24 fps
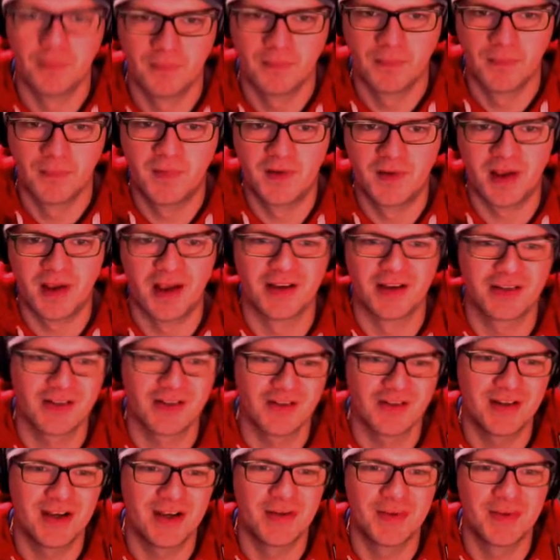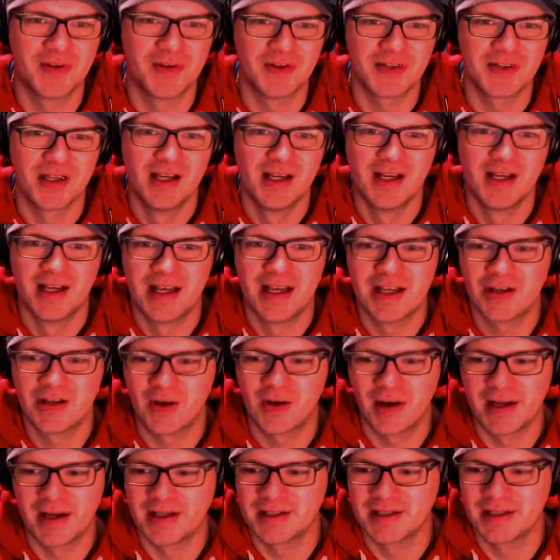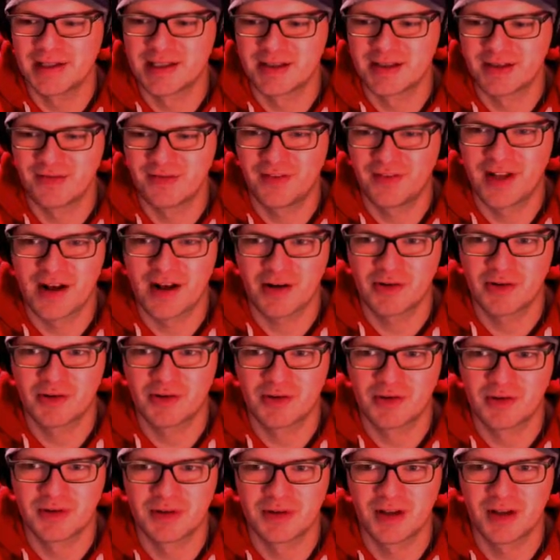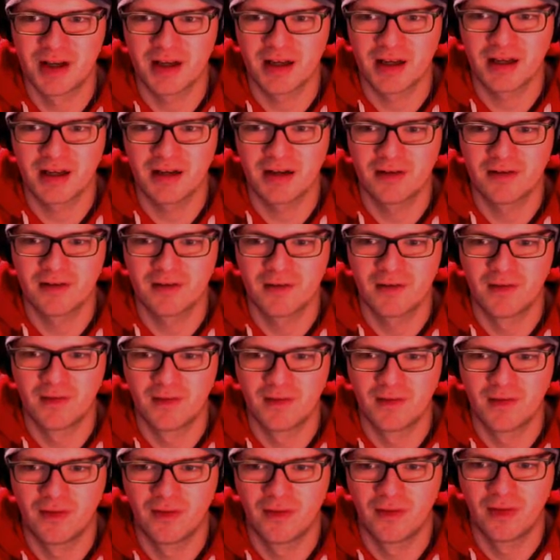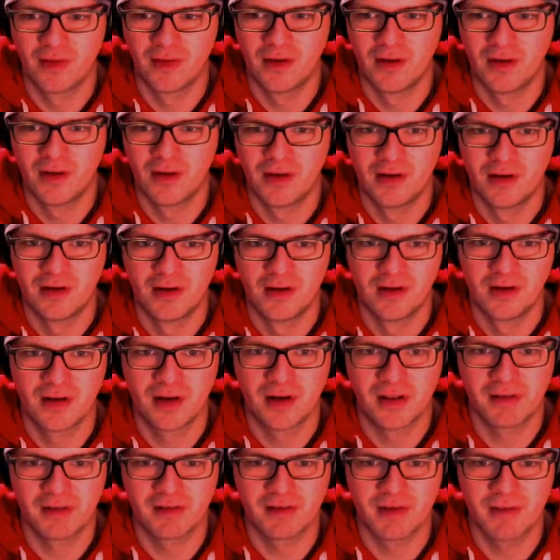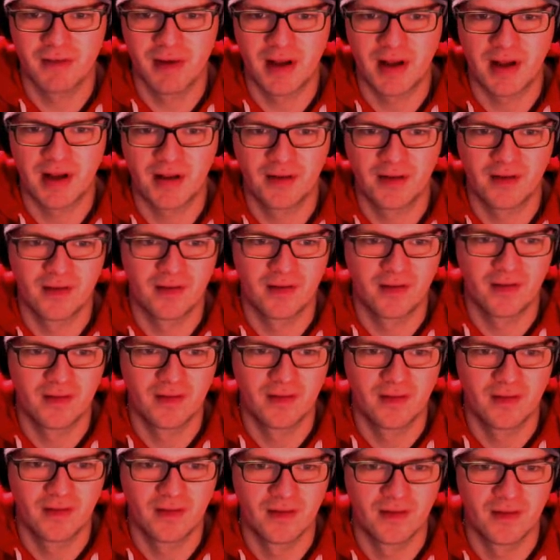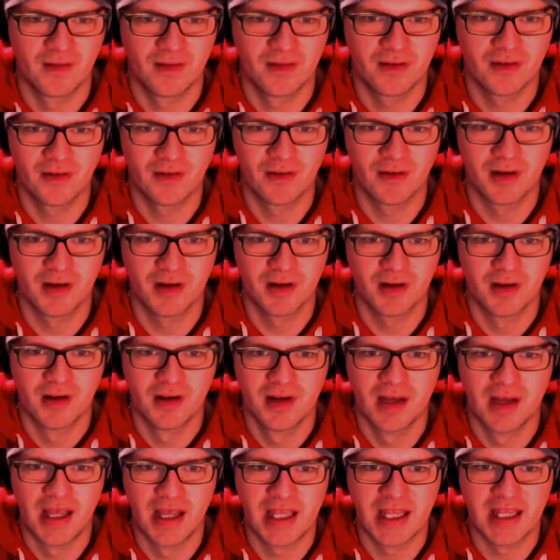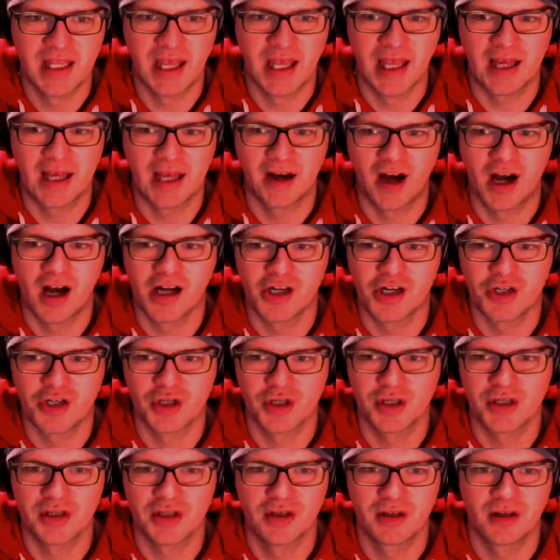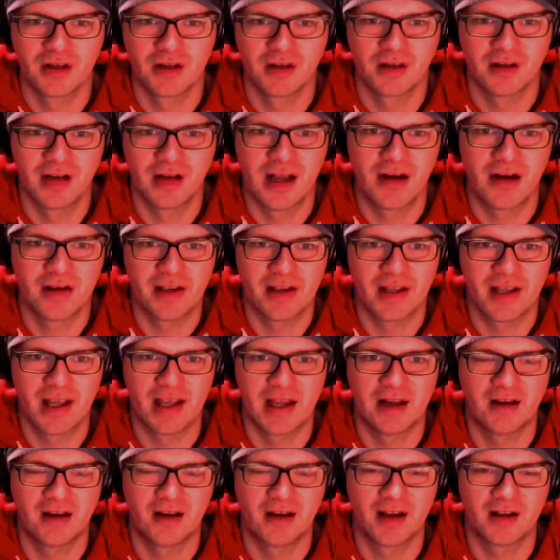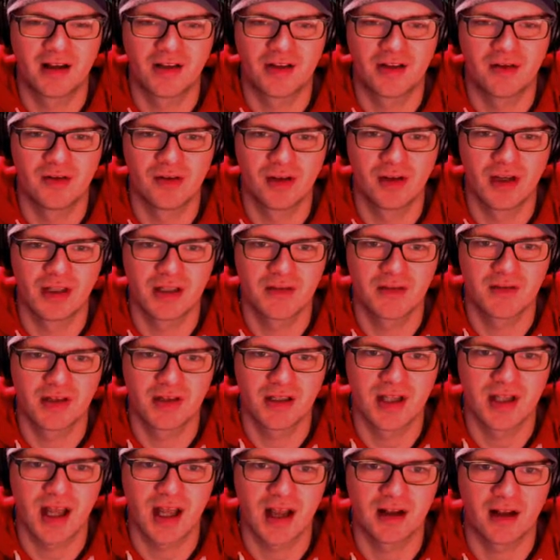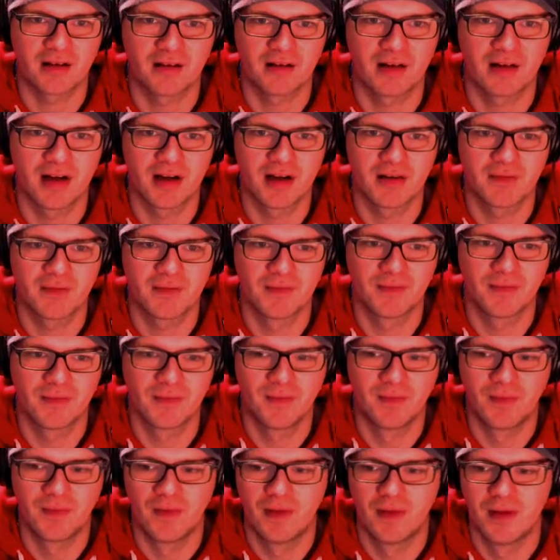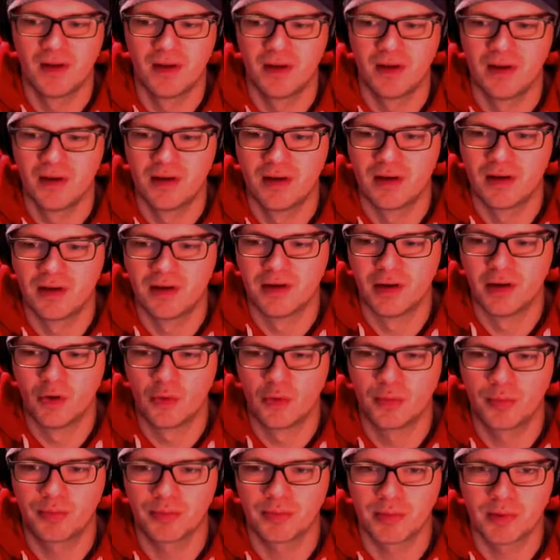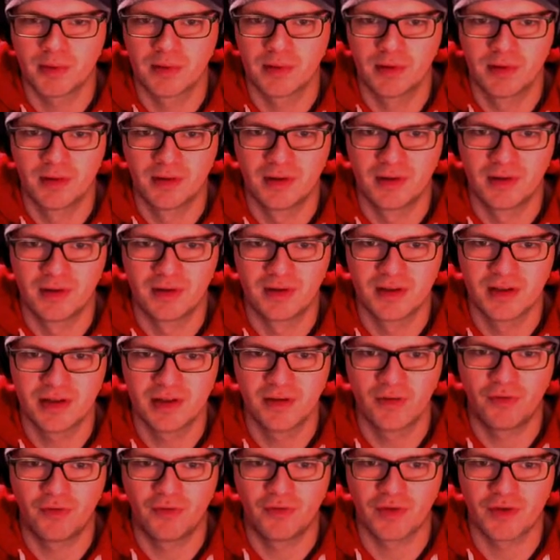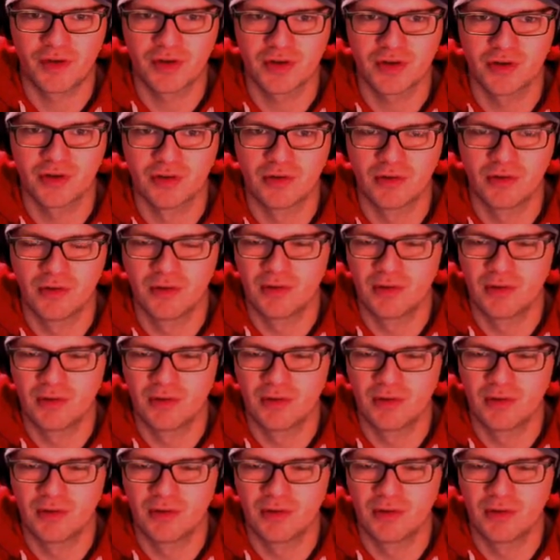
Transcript: Yeah, so he opens. He's got aces, so he flat calls like, yo, I 3-bet, calling. He can get in 100 now. He can get in like 2/3 of his stack, right? Nope. Still just call.